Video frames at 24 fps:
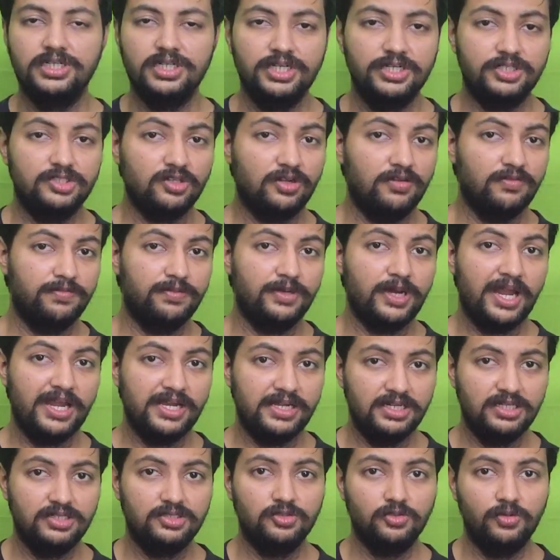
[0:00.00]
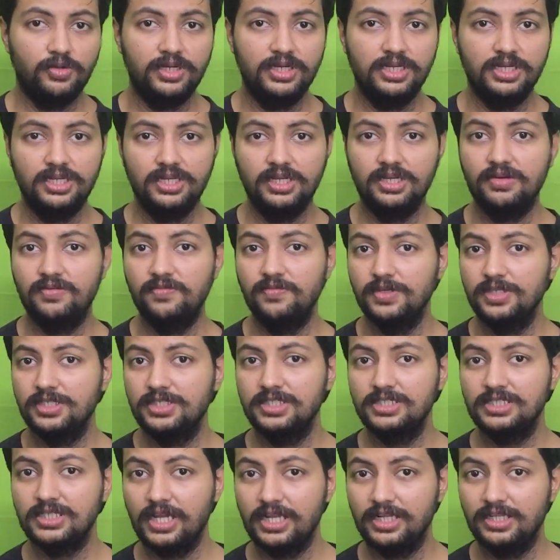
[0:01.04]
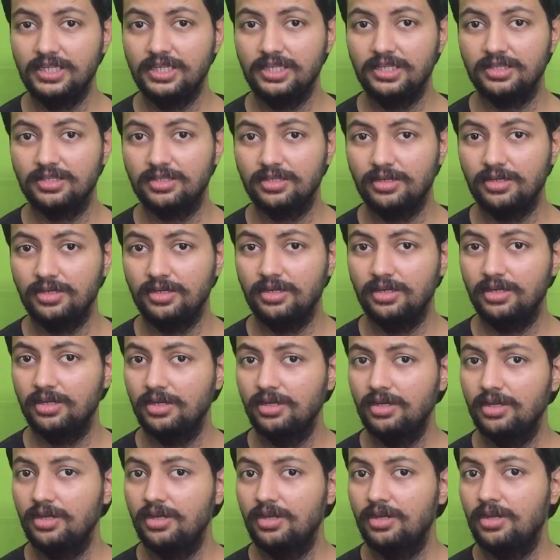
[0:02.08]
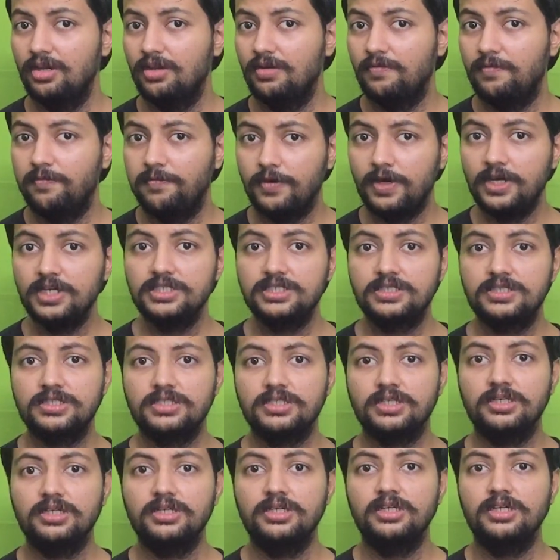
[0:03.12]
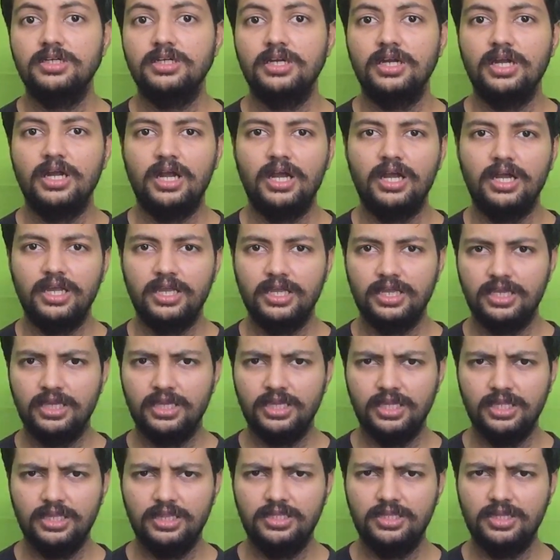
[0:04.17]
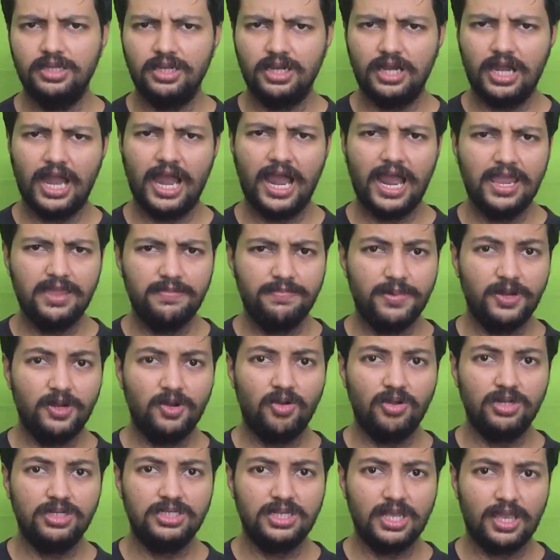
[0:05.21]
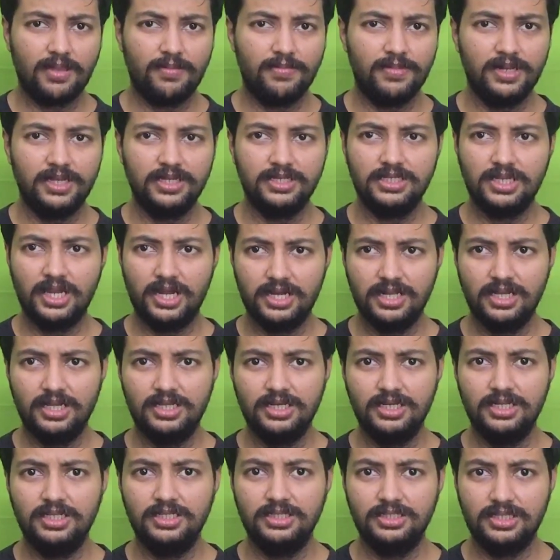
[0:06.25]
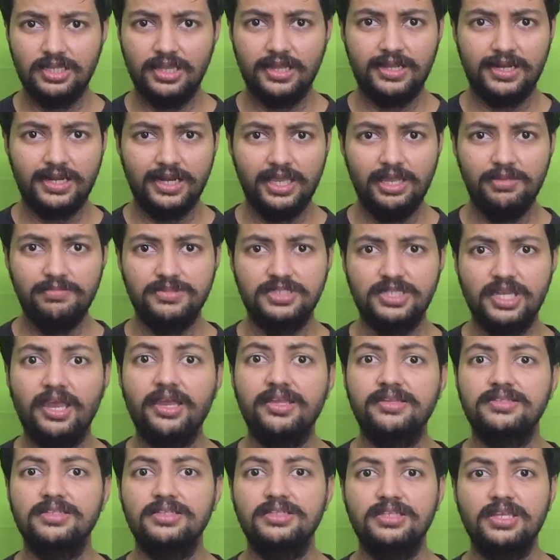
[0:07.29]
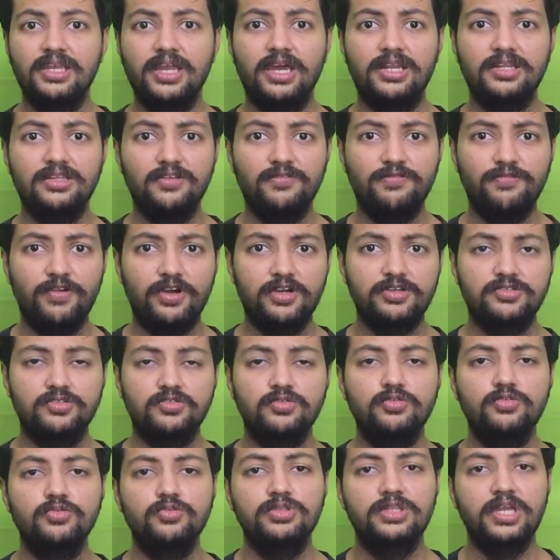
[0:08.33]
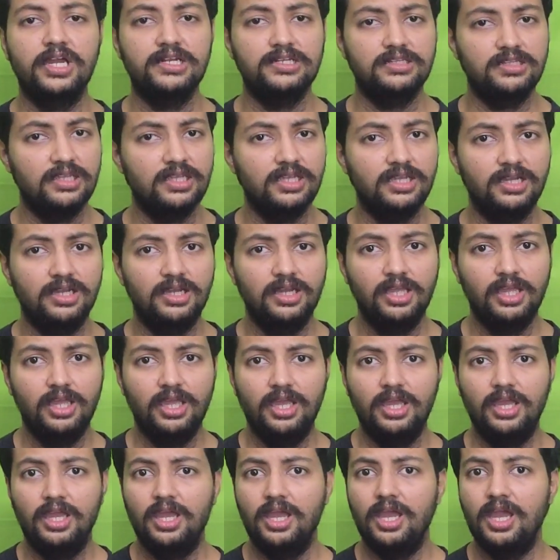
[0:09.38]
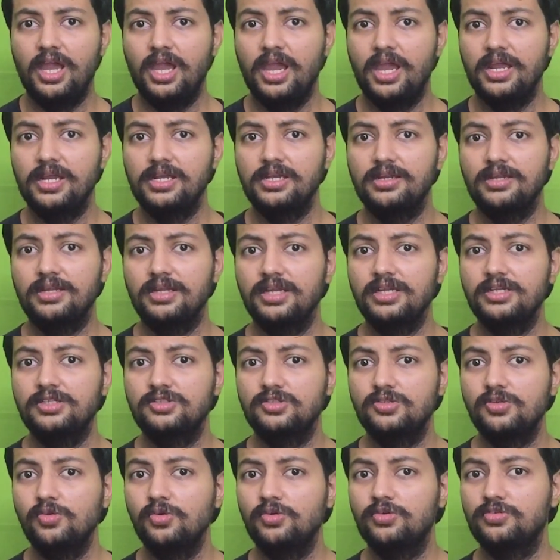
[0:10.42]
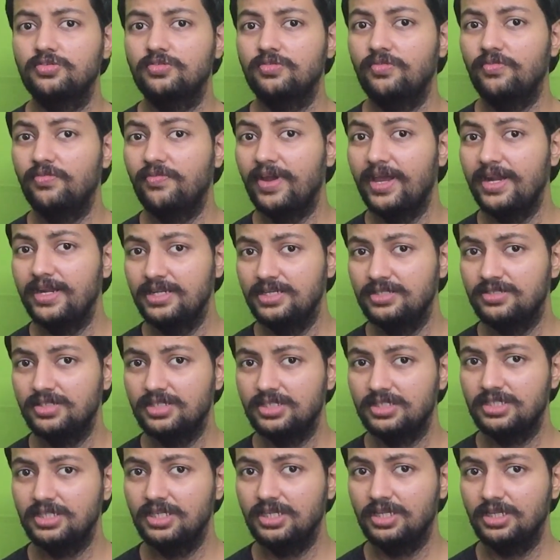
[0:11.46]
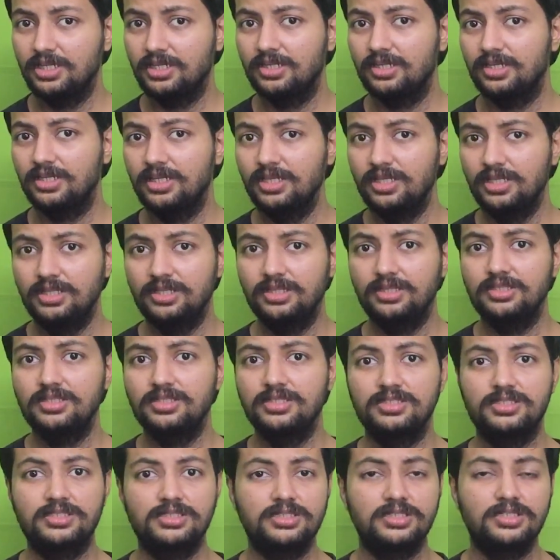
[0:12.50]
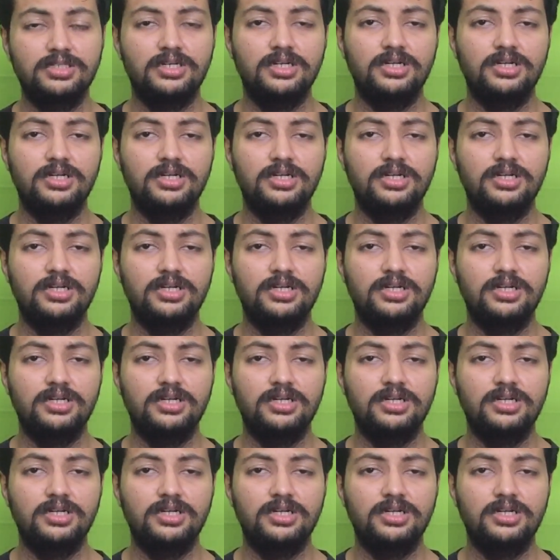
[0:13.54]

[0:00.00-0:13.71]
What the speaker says: nits of brightness over here, which is I think the first in the iPad or tablet category. They claims as they are the first to do that thing, and it looks very interesting in this